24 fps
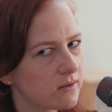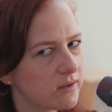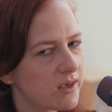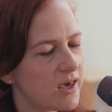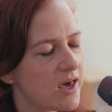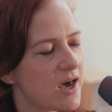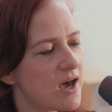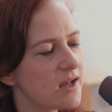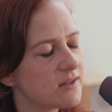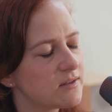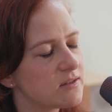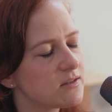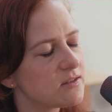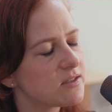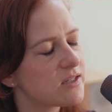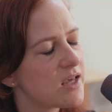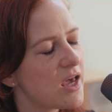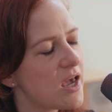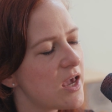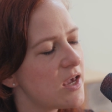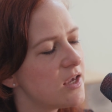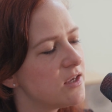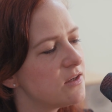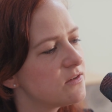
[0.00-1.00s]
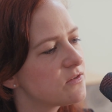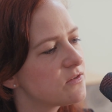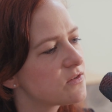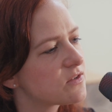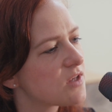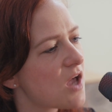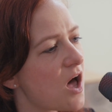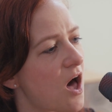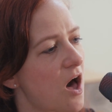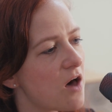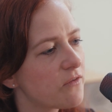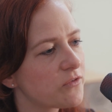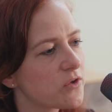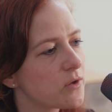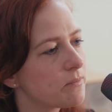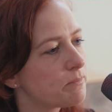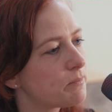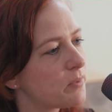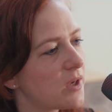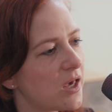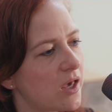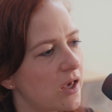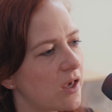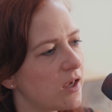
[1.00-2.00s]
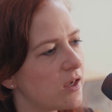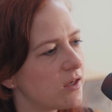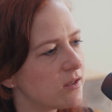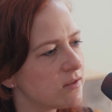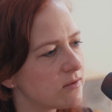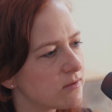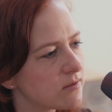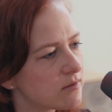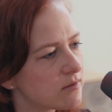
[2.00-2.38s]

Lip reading: get a taste of your pain.